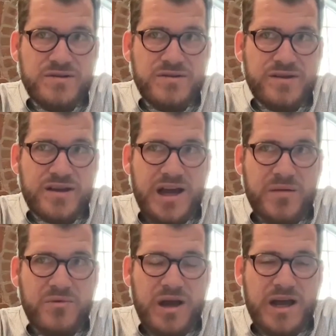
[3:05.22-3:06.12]
The
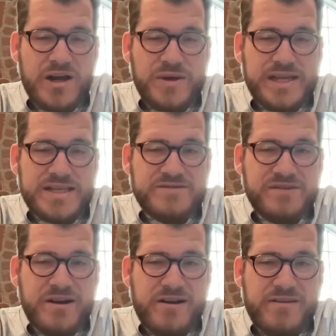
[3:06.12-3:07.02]
camaraderie is
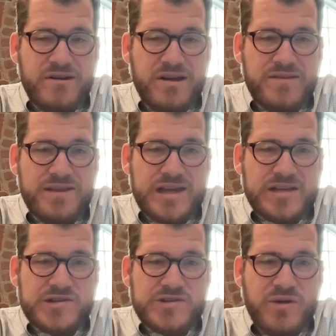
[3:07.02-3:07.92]
very, very thick
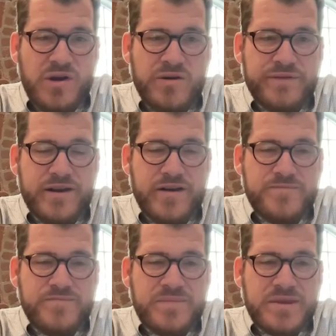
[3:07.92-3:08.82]
and strong there.